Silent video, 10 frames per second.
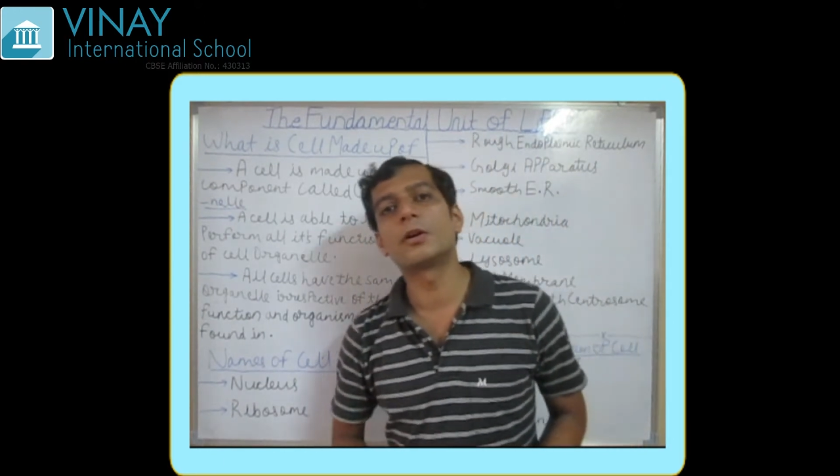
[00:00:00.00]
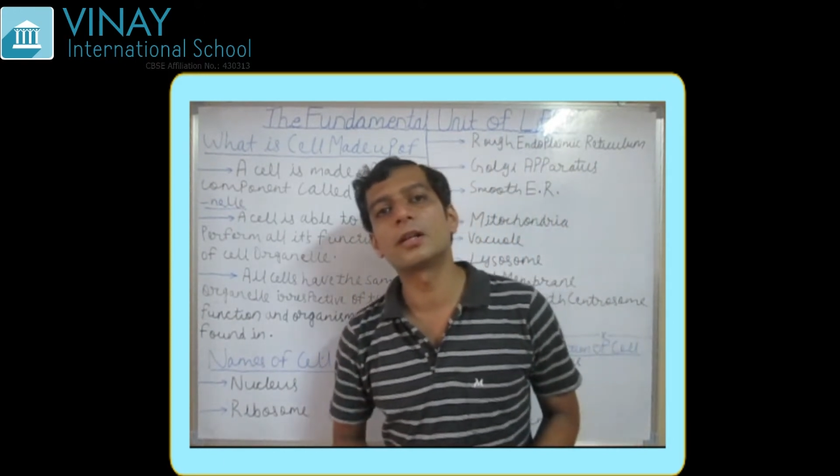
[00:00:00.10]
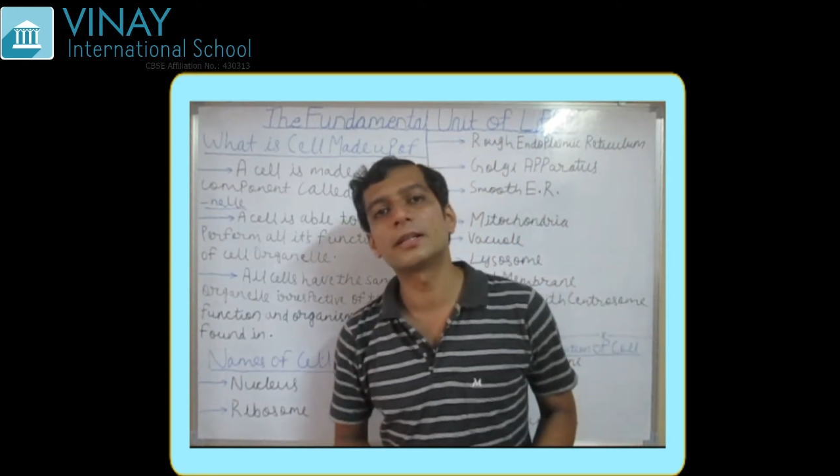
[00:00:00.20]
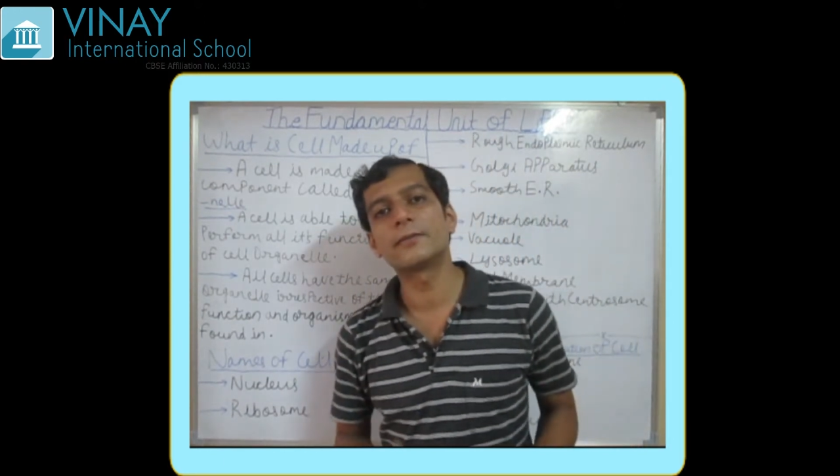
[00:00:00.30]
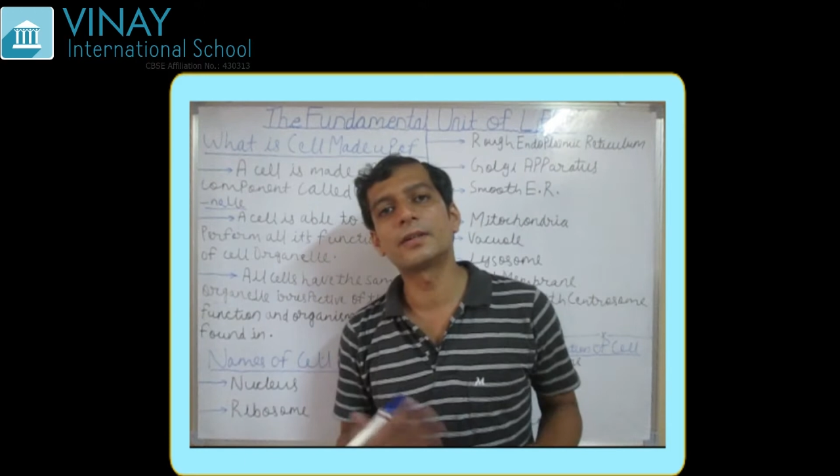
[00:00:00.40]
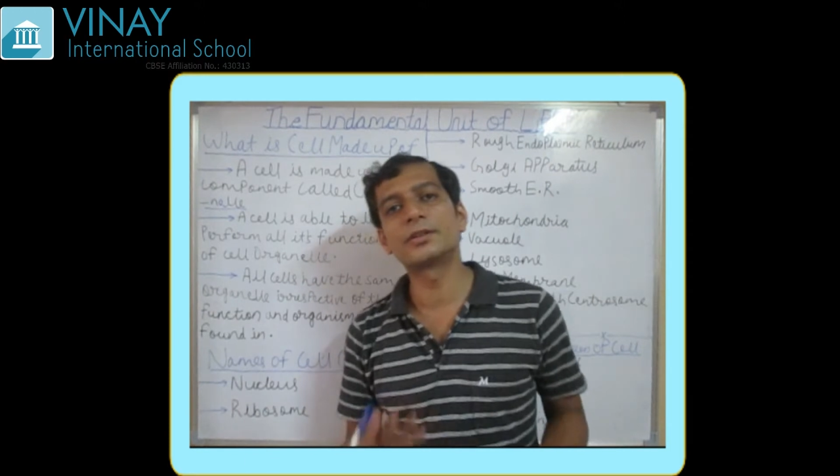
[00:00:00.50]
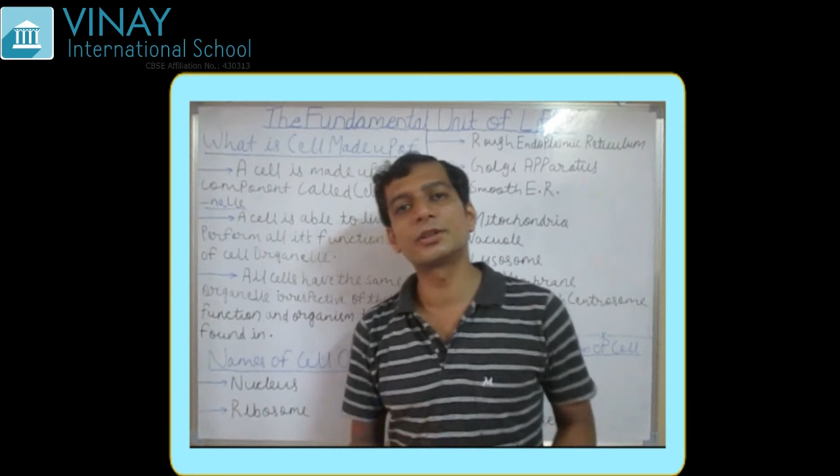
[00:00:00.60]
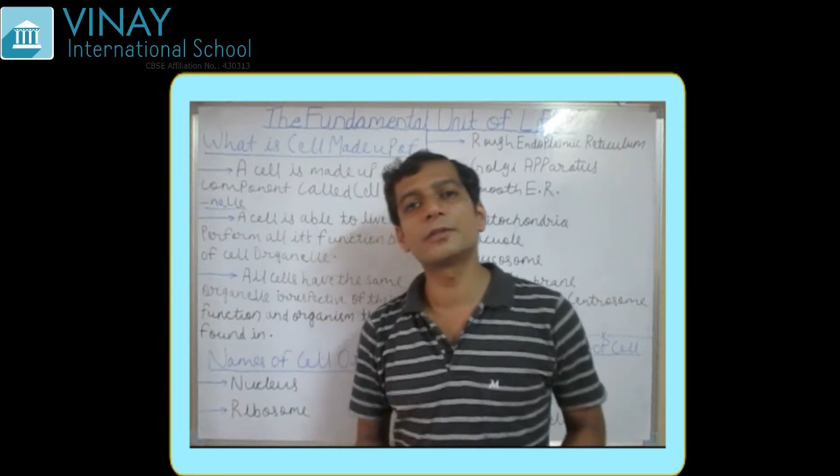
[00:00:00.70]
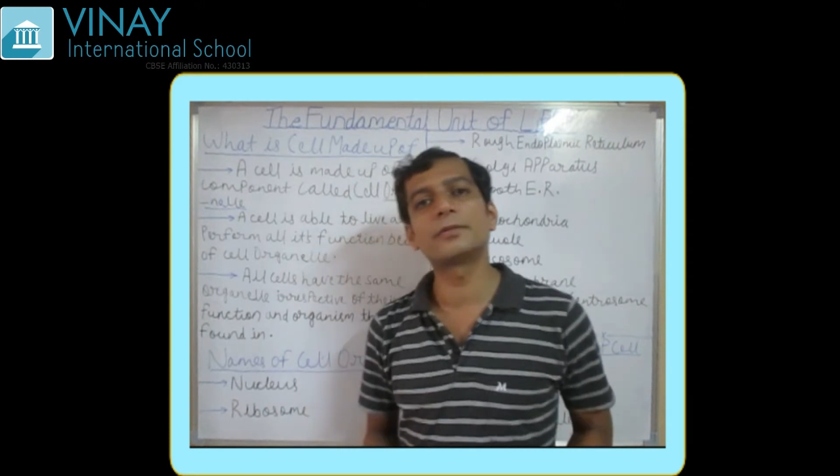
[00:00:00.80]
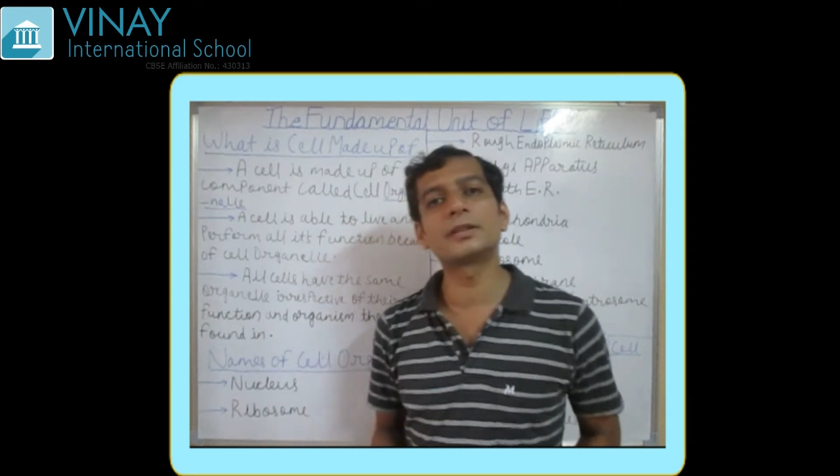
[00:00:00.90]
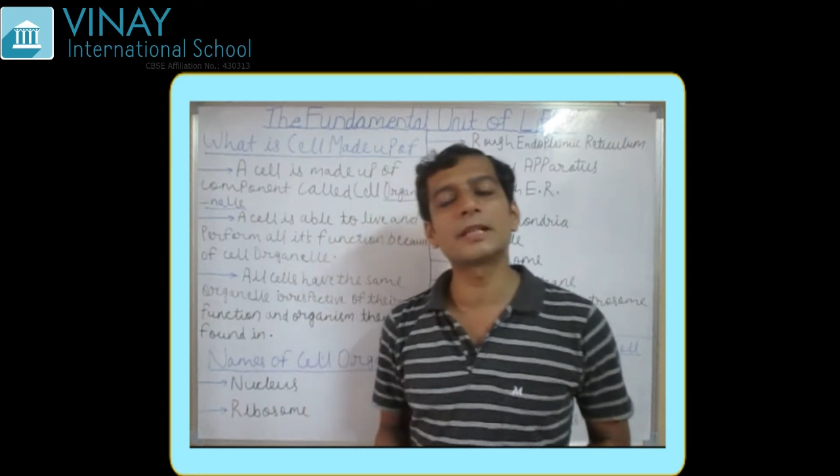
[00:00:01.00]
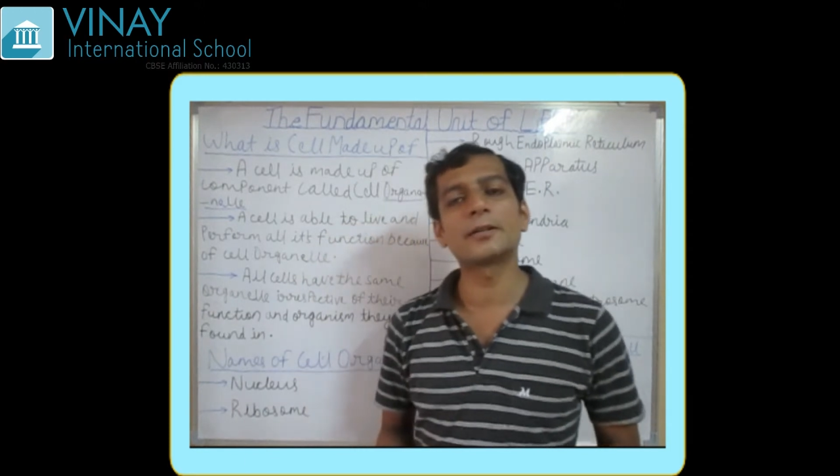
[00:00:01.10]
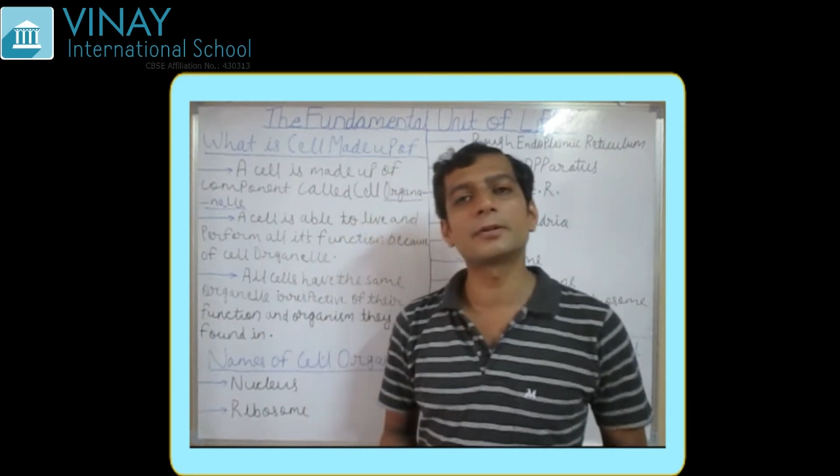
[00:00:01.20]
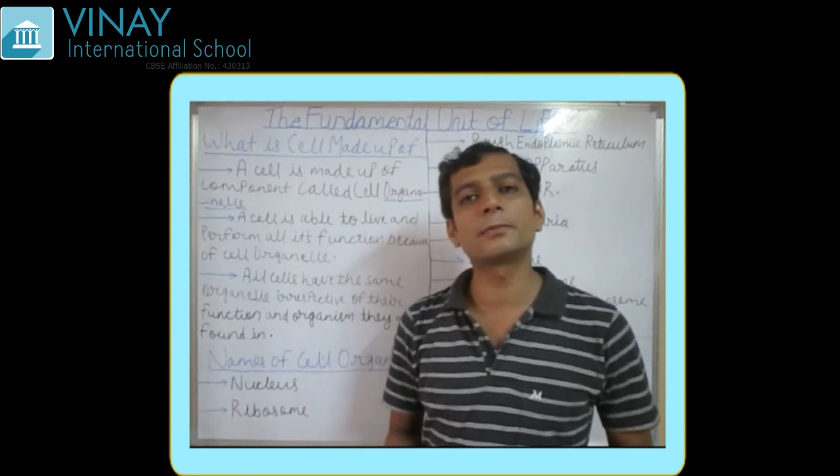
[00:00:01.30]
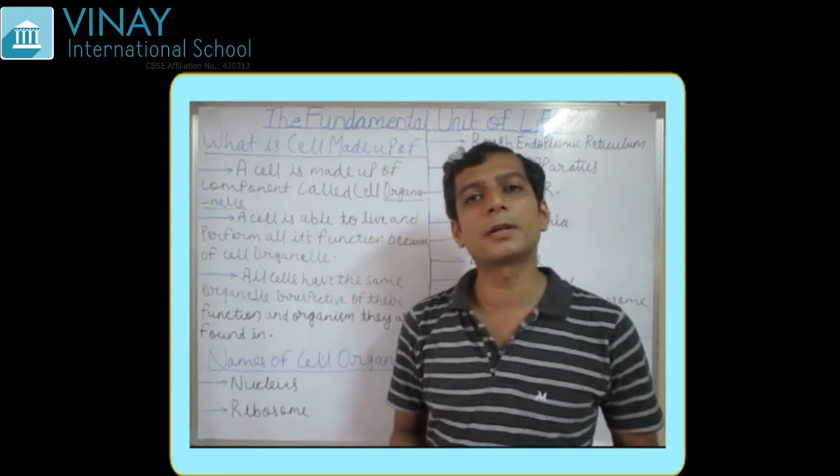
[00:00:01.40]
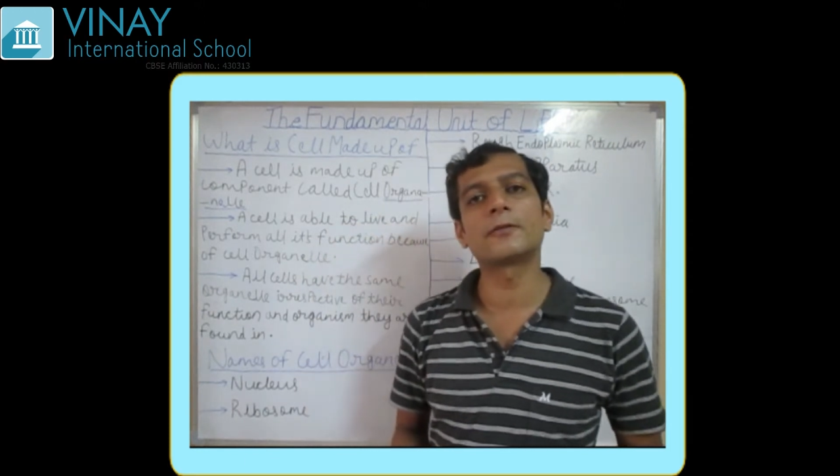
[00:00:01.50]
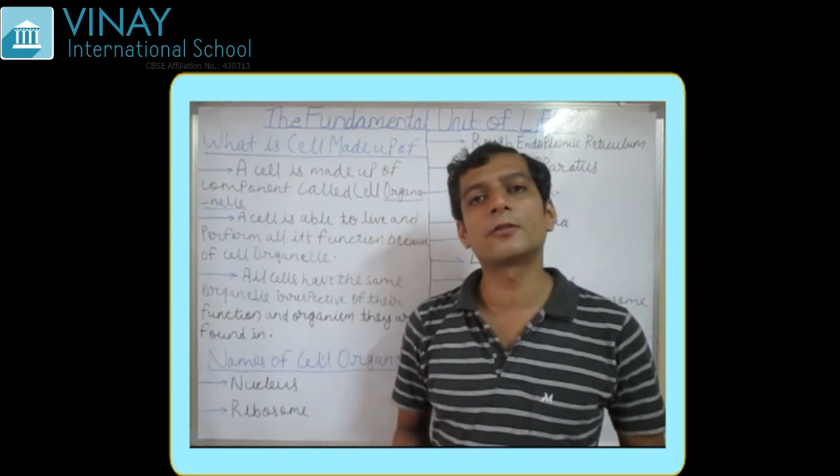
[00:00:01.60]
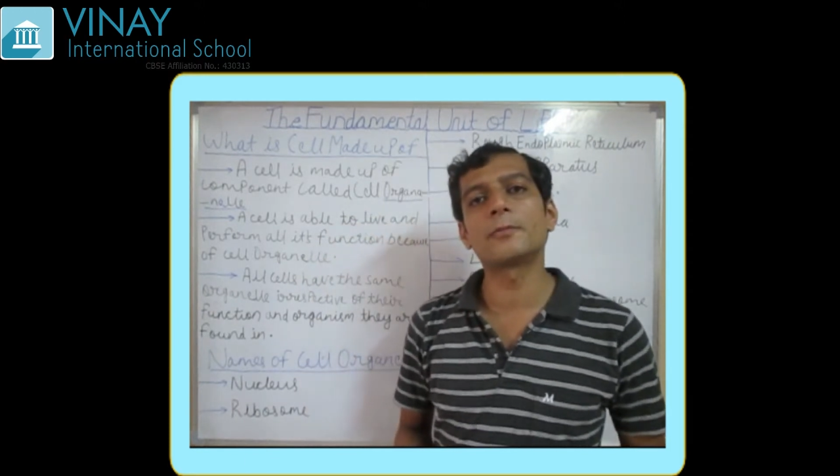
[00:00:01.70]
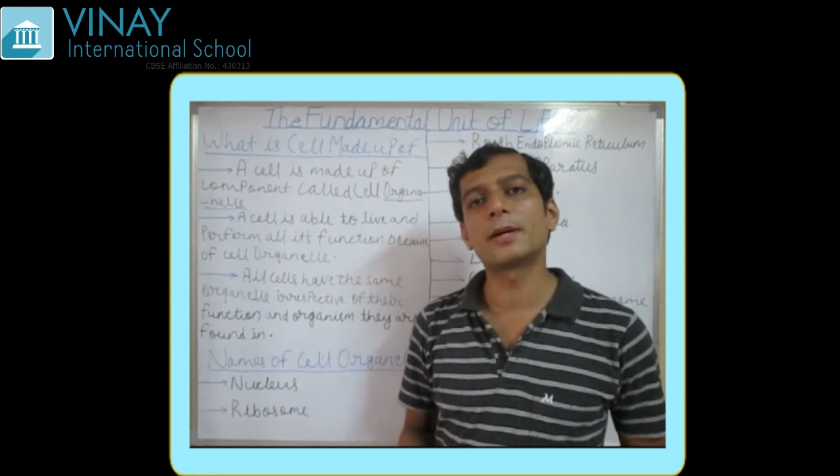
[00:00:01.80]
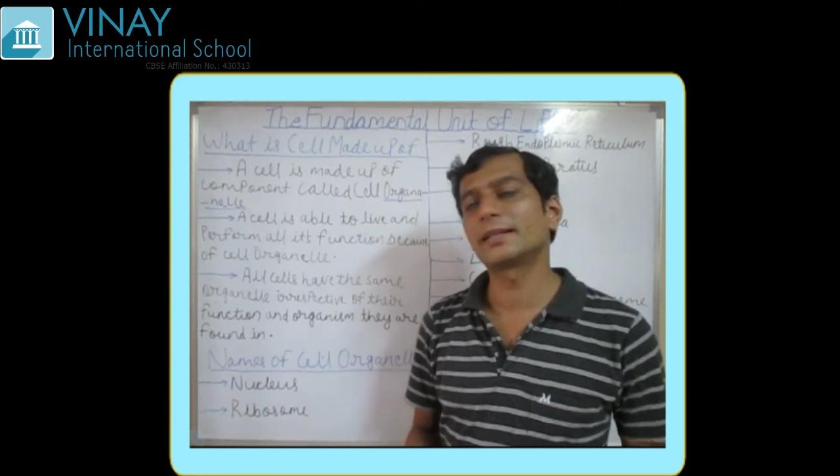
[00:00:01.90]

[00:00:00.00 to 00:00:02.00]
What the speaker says: all the functions which are being performed by